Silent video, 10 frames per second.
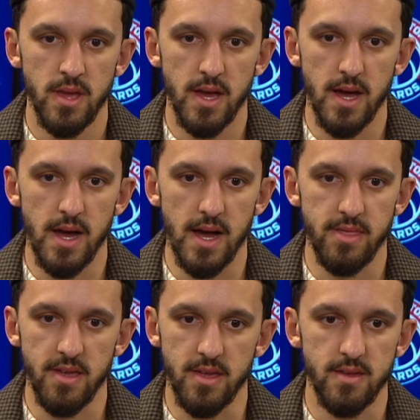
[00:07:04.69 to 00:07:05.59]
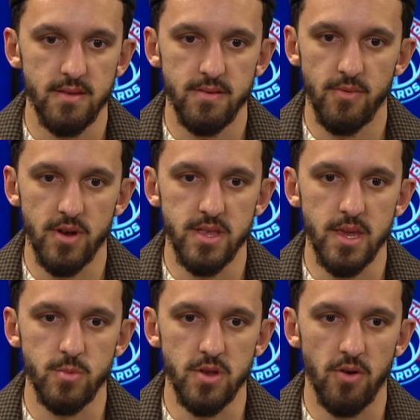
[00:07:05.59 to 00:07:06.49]
Uh, I think where
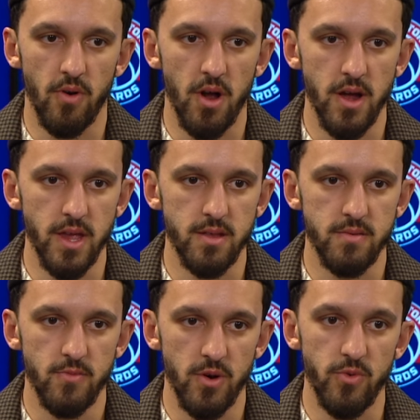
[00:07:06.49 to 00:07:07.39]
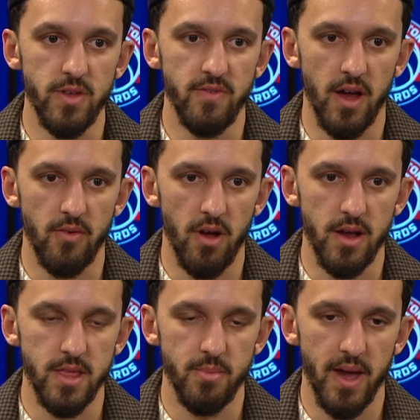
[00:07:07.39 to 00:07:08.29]
teams go wrong and where we've gone
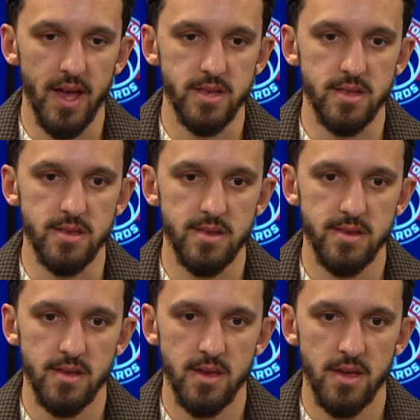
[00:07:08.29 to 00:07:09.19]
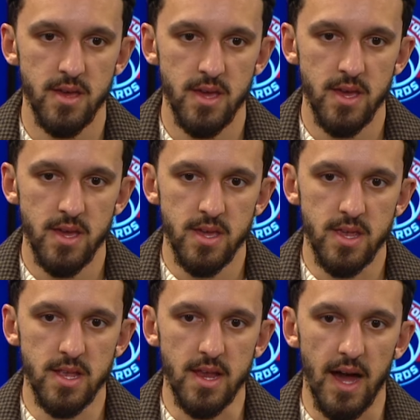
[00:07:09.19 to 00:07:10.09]
wrong in the past is
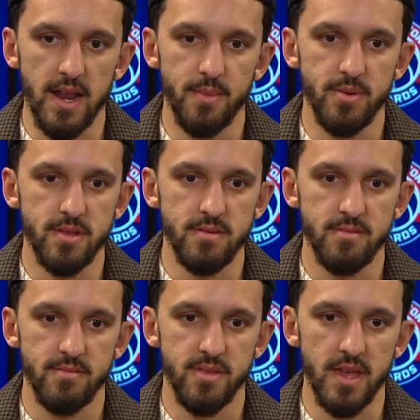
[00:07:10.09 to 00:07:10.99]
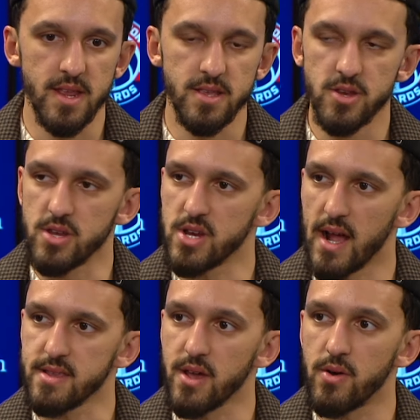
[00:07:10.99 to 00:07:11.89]
getting caught up and thinking it's just
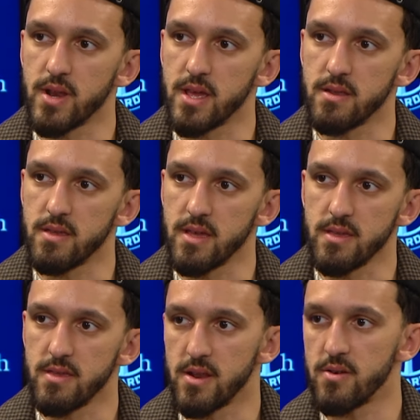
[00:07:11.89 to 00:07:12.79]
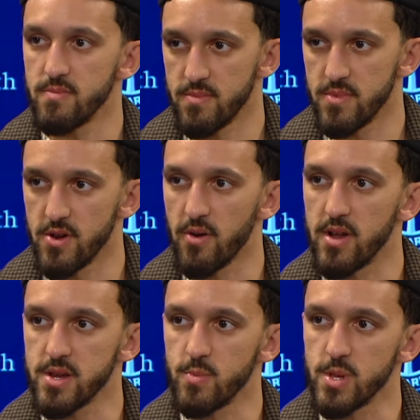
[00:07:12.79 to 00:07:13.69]
shots going in. Yeah, you know, your
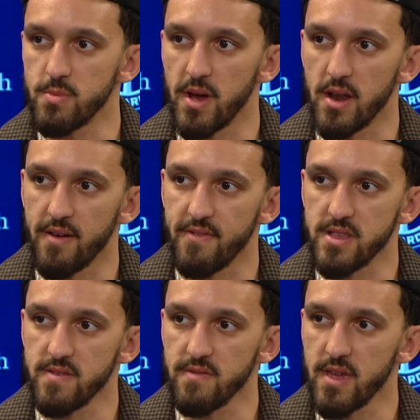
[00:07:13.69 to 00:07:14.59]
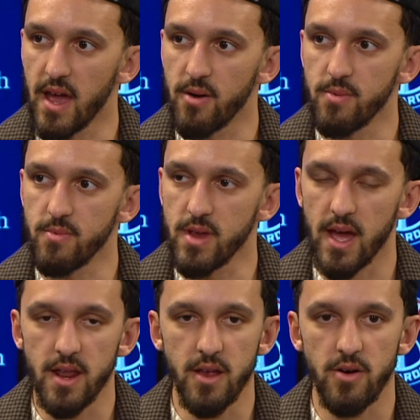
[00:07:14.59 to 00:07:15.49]
question was about offensively, how we
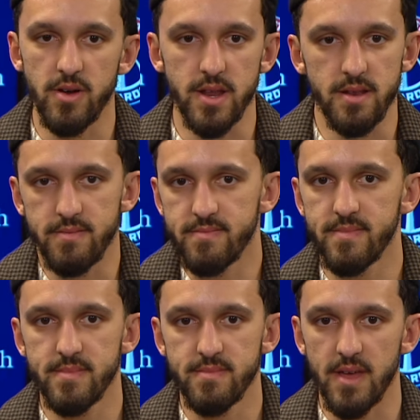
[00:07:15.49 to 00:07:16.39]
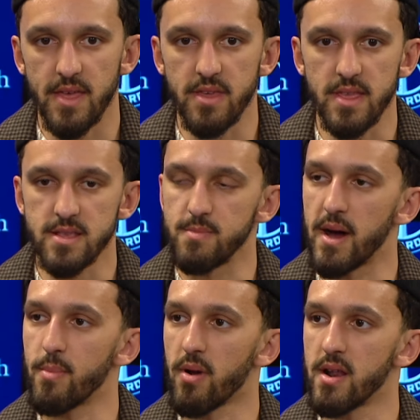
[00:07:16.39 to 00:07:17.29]
got it going, and I think that's a
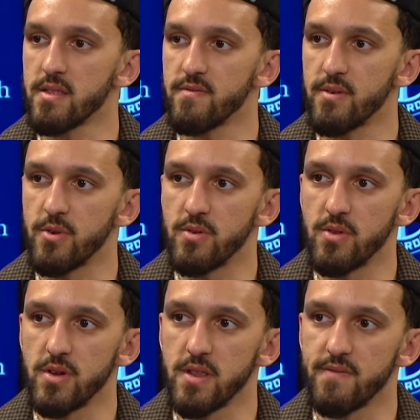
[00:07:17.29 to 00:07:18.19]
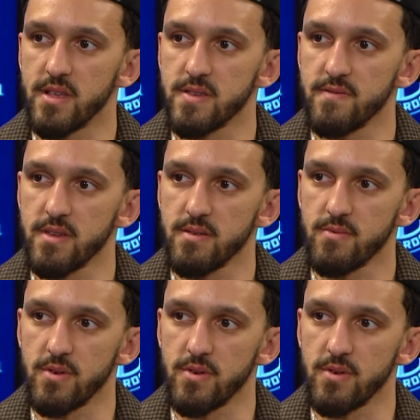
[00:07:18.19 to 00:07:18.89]
byproduct of what we were doing defensively.